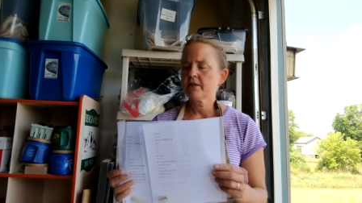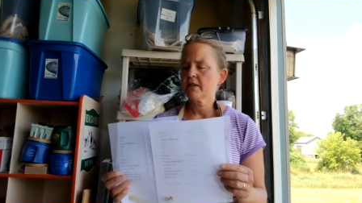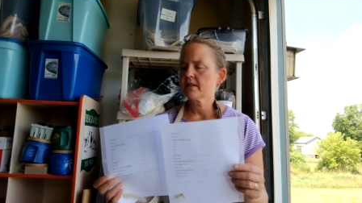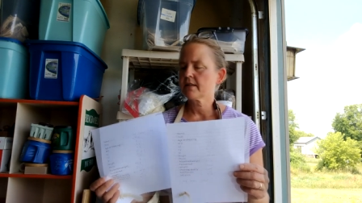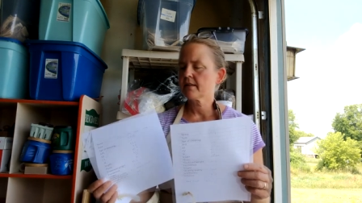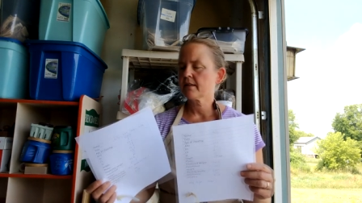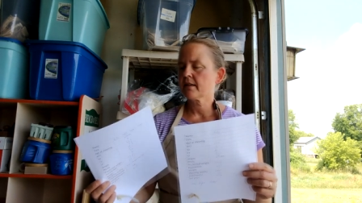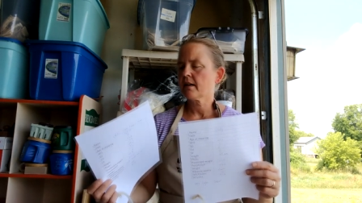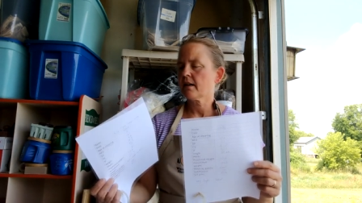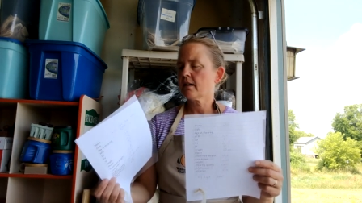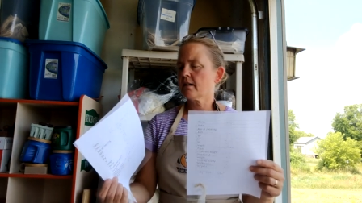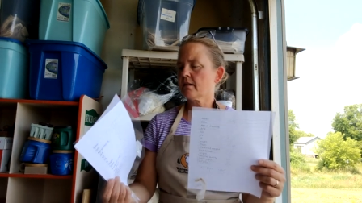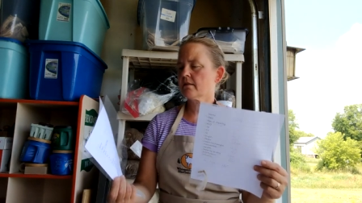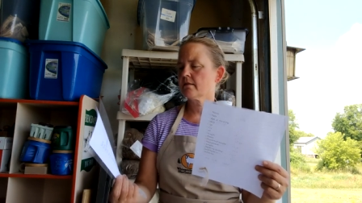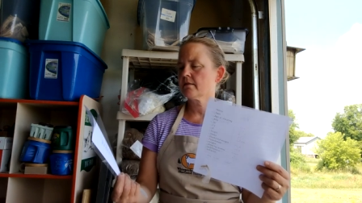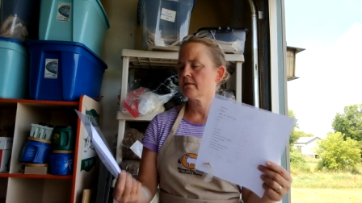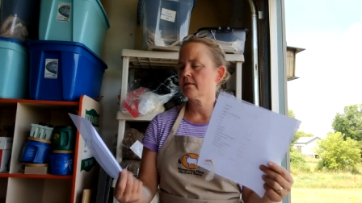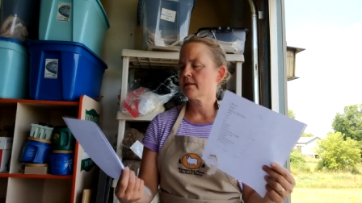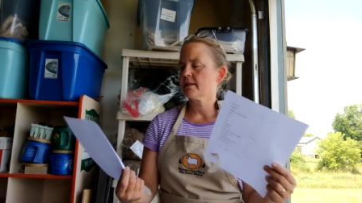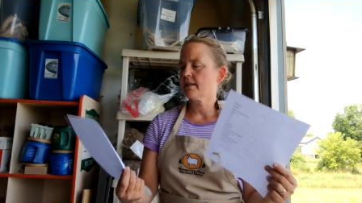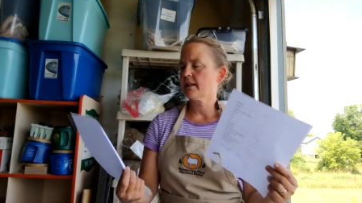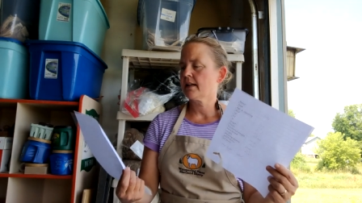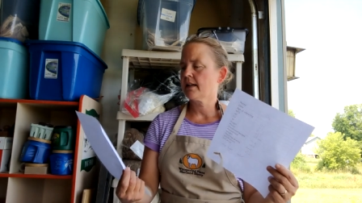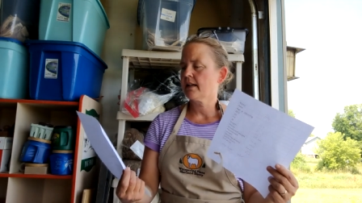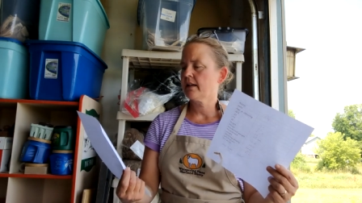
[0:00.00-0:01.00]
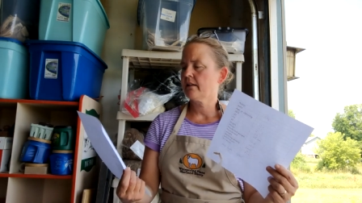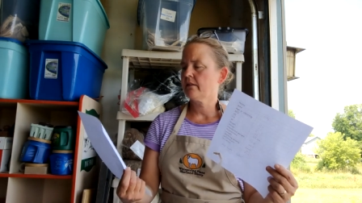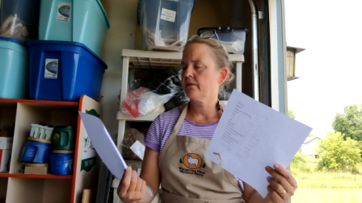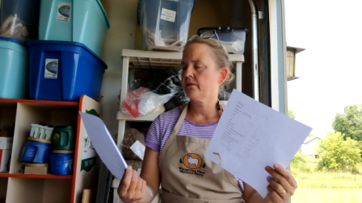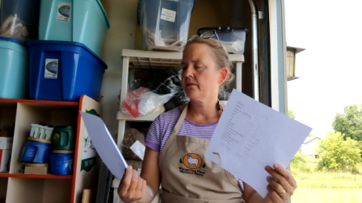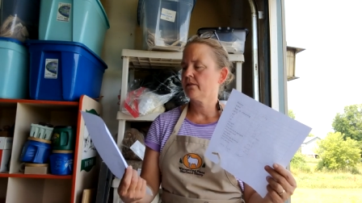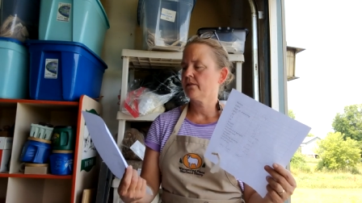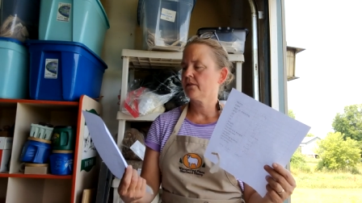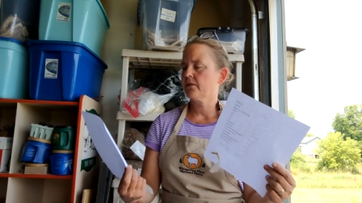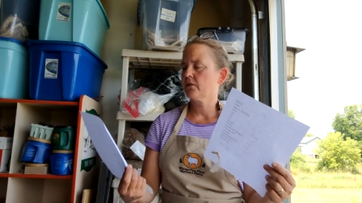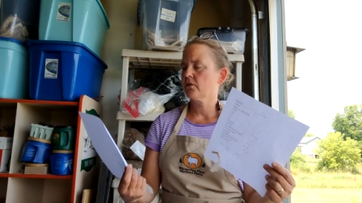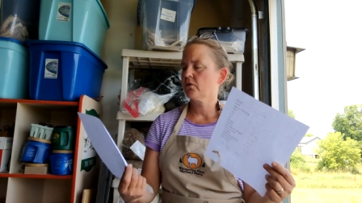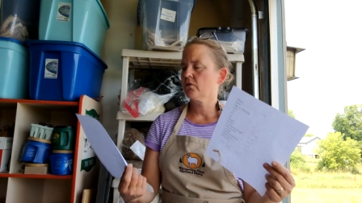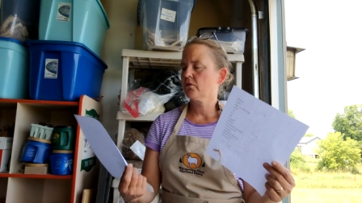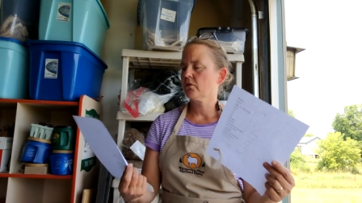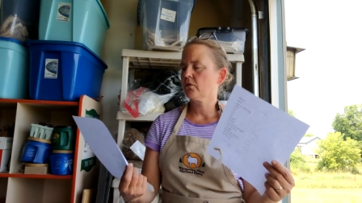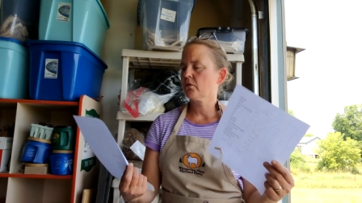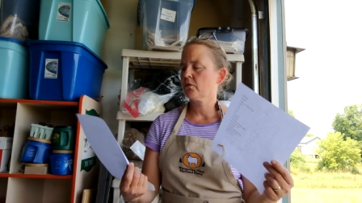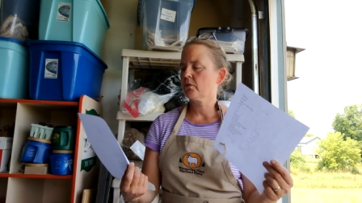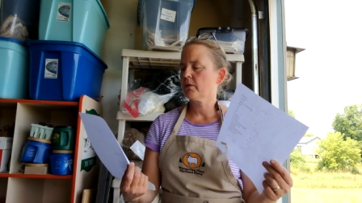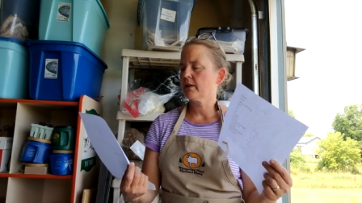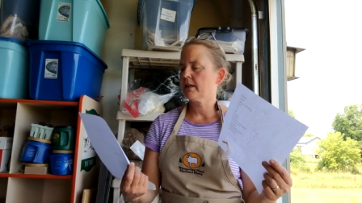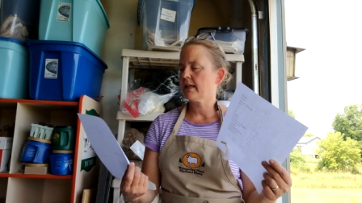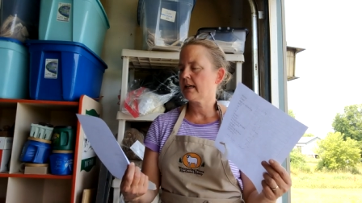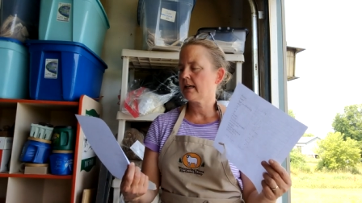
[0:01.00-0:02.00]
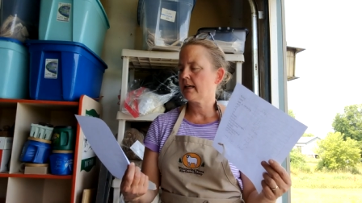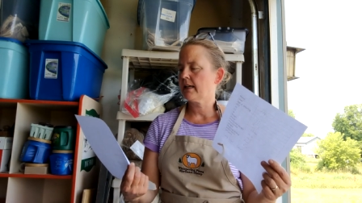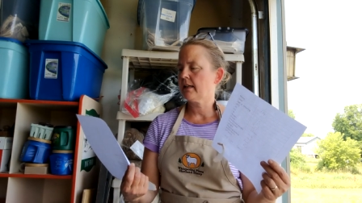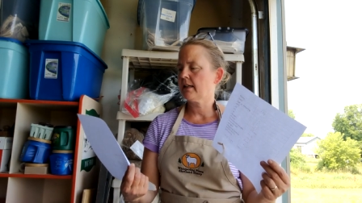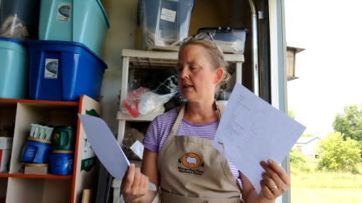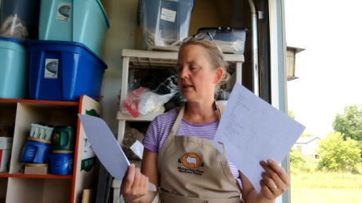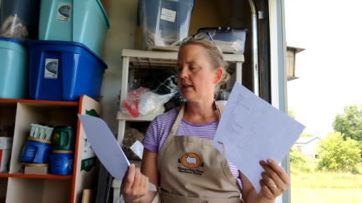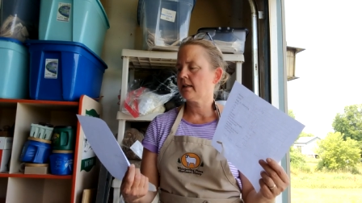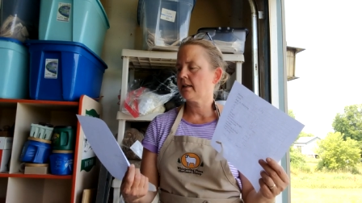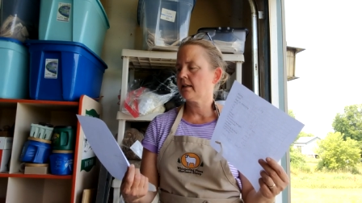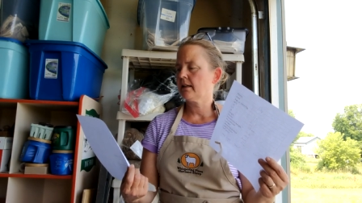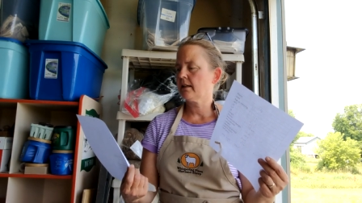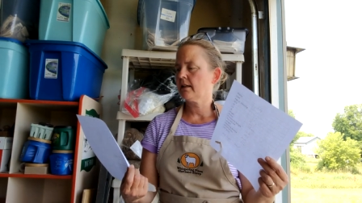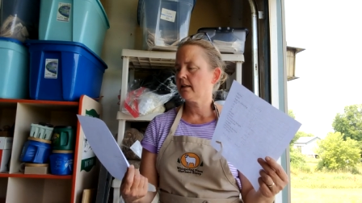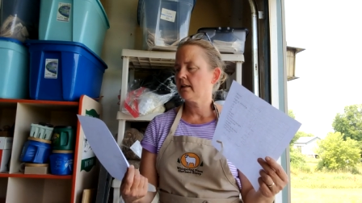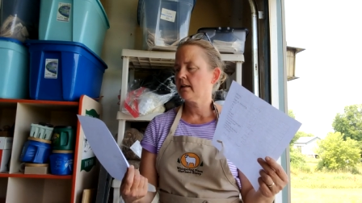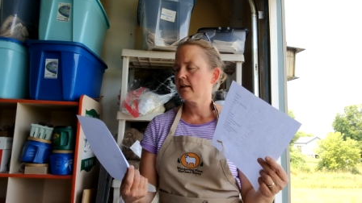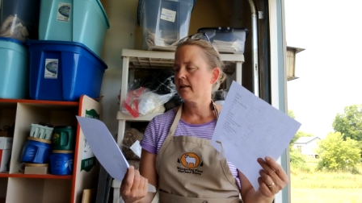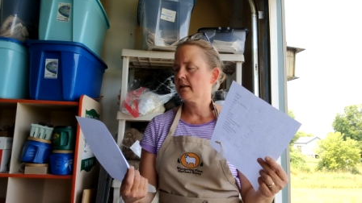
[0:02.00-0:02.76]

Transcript: these cards that I've created